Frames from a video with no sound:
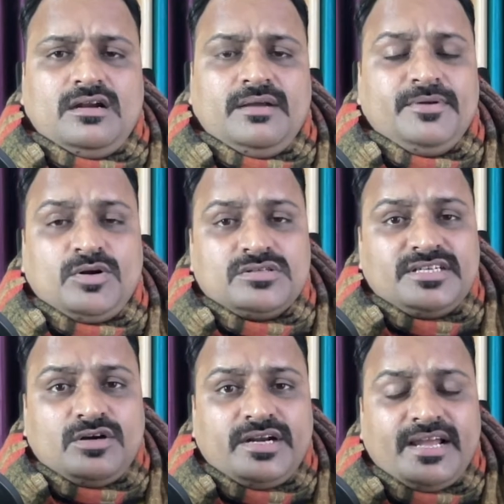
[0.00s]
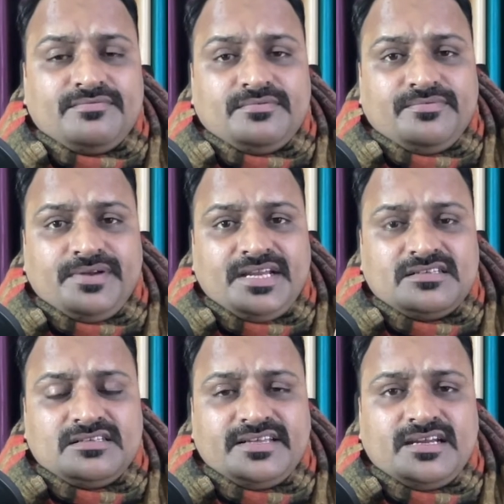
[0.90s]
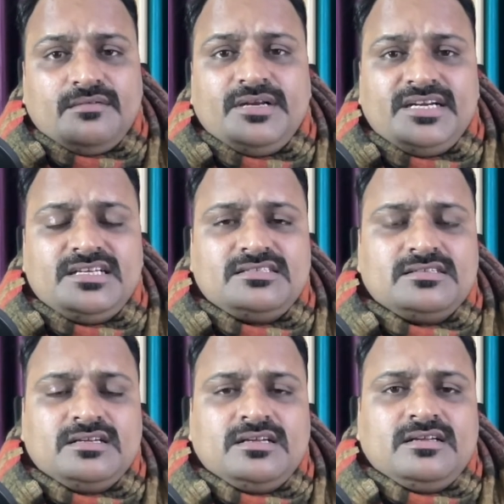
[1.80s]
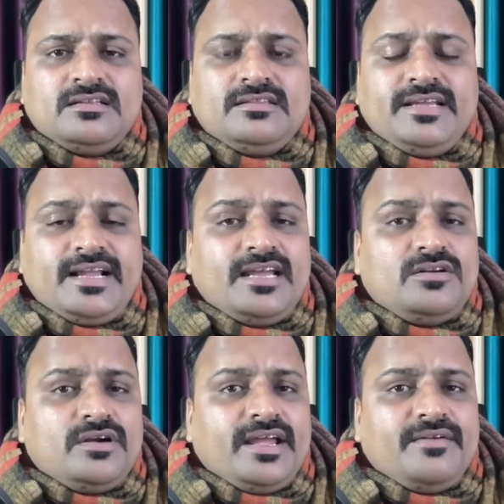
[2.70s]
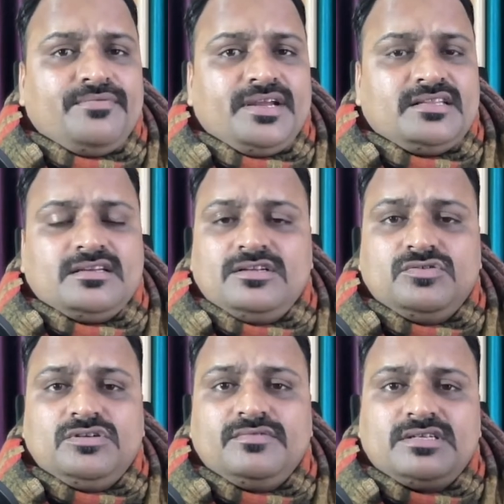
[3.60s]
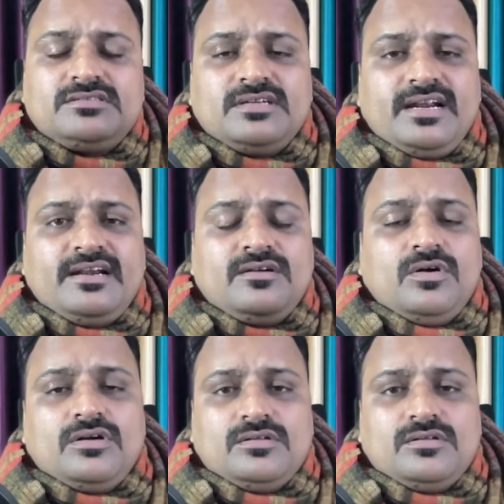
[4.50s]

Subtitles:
And because they don't have faith in their abilities, they cannot have faith in universe and God